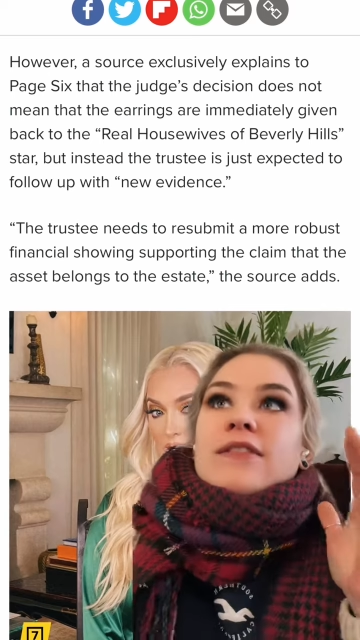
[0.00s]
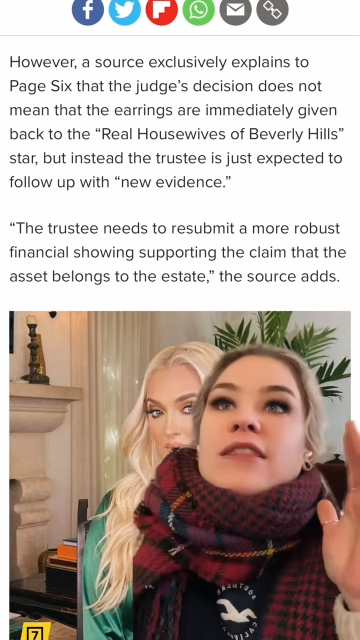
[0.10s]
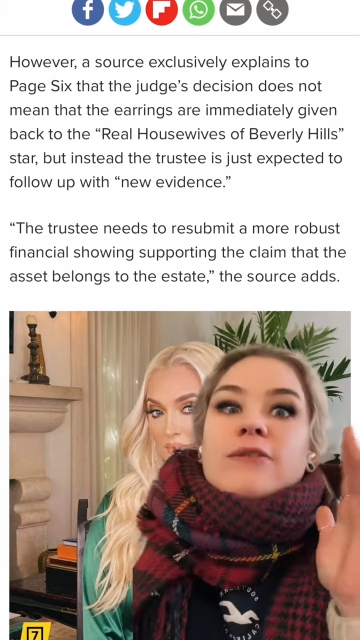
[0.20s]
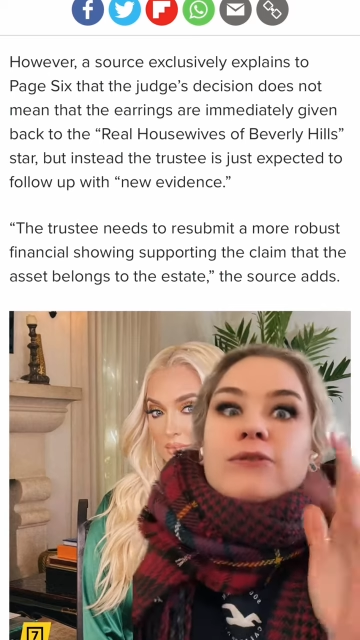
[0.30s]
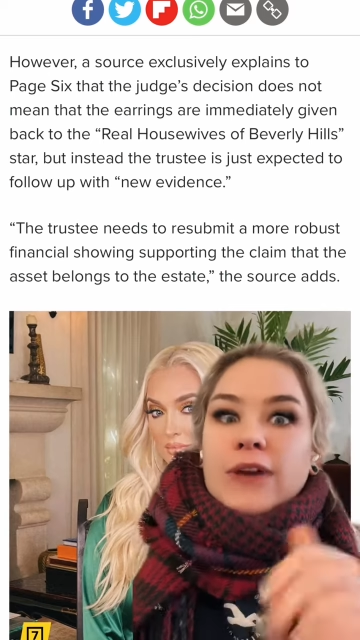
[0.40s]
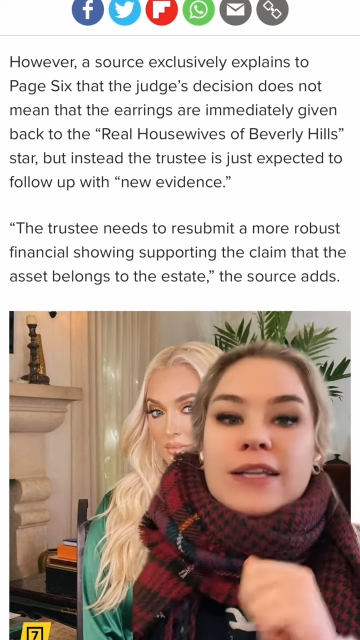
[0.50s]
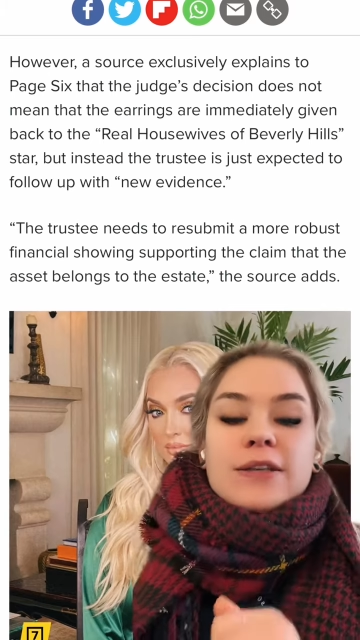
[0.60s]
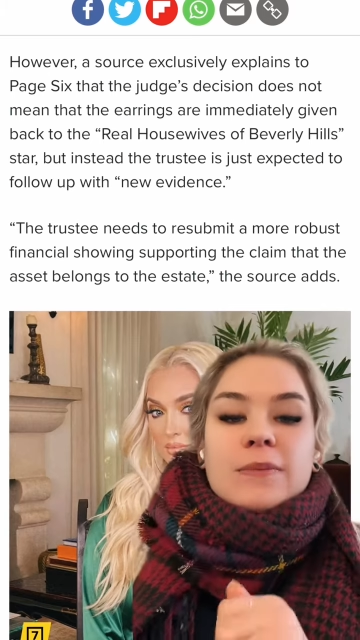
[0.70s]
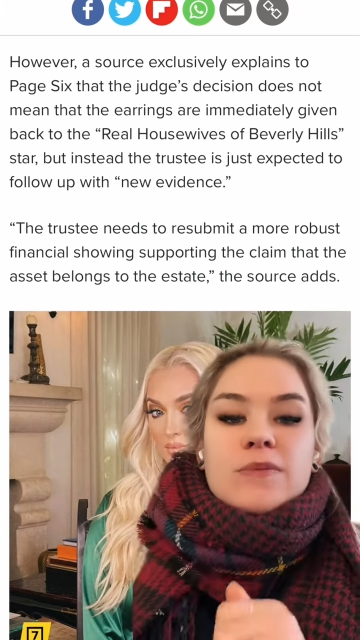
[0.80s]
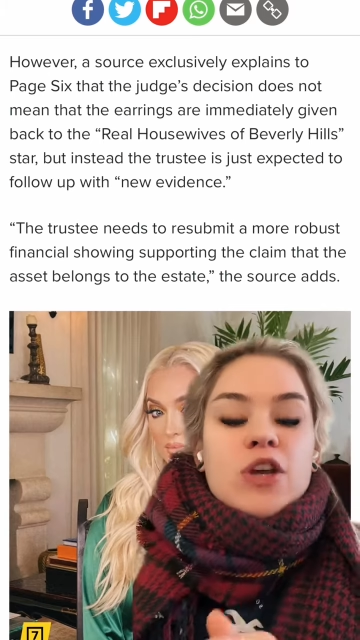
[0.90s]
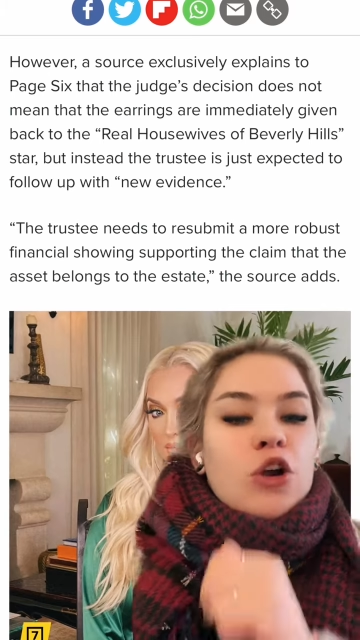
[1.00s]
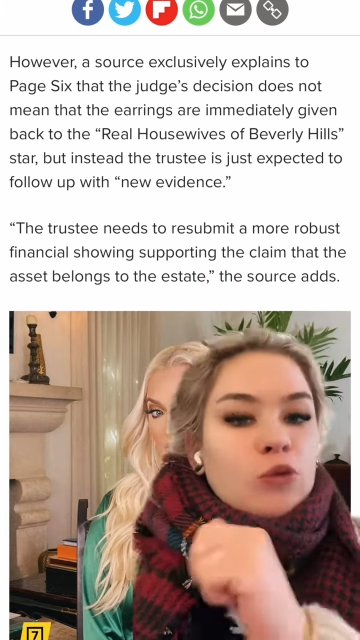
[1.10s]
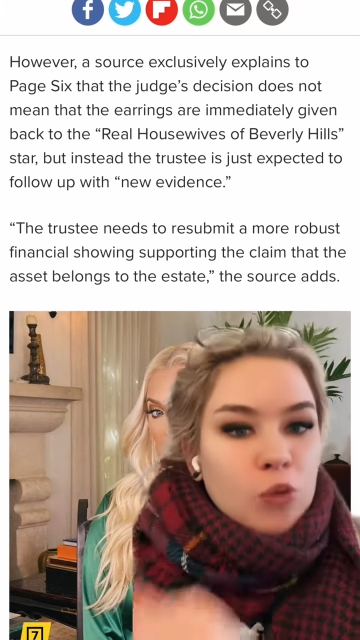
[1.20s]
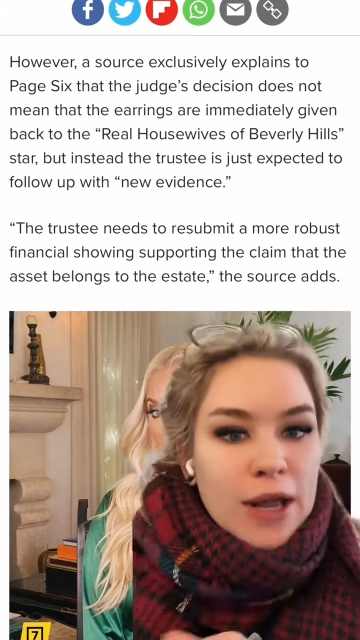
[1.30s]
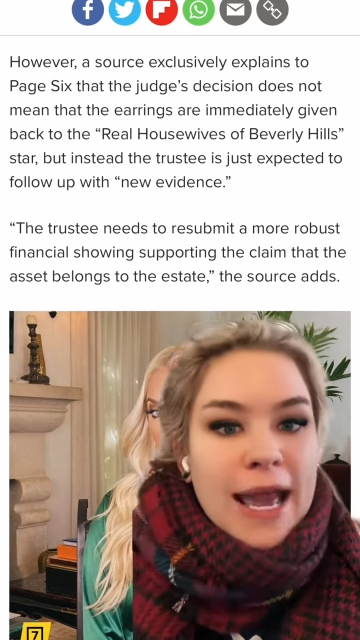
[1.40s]
that the victims
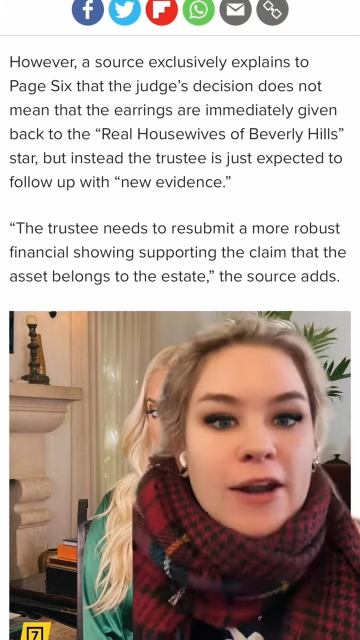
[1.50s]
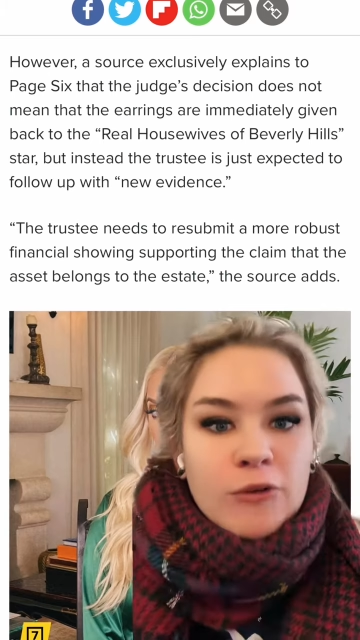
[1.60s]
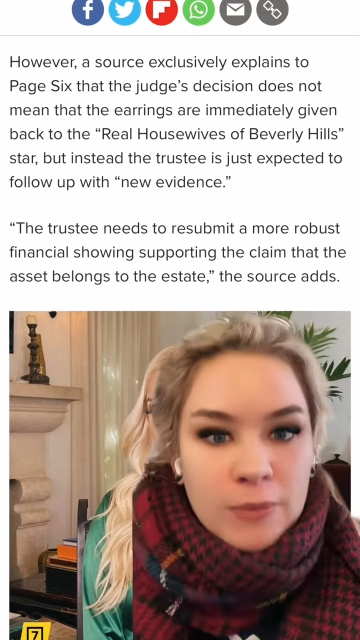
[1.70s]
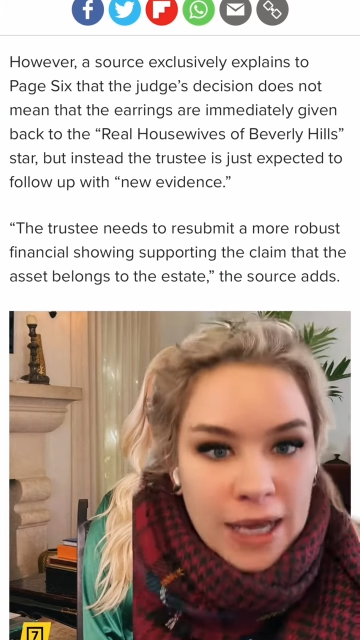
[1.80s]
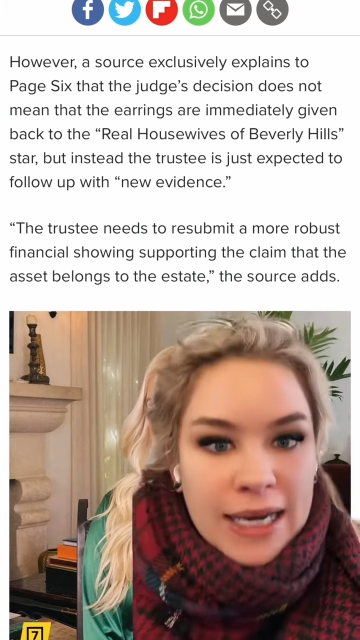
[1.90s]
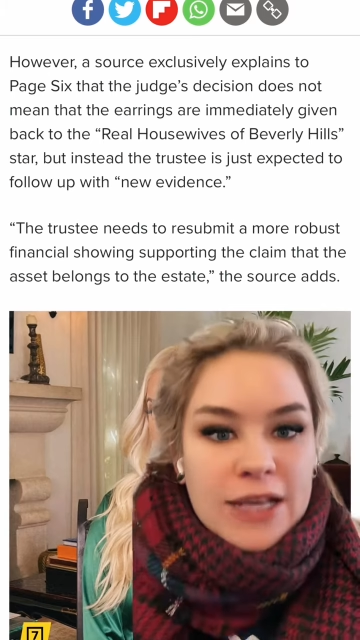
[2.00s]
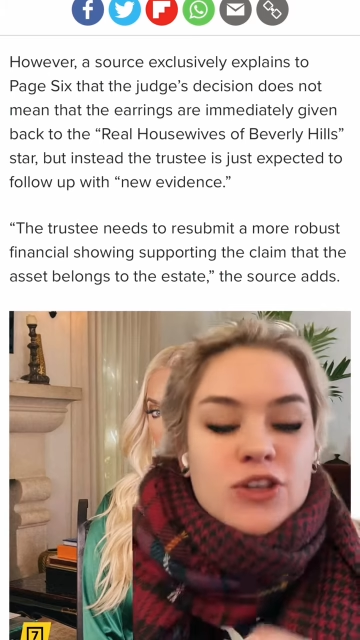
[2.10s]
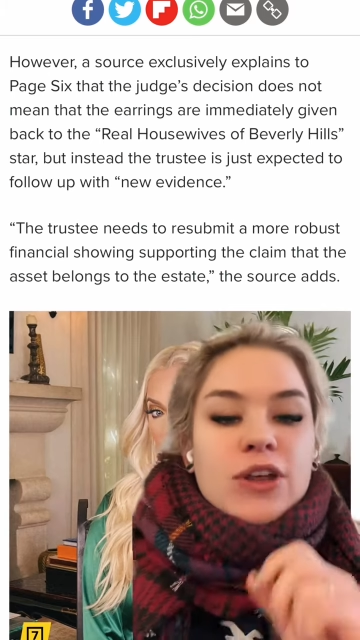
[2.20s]
run out of money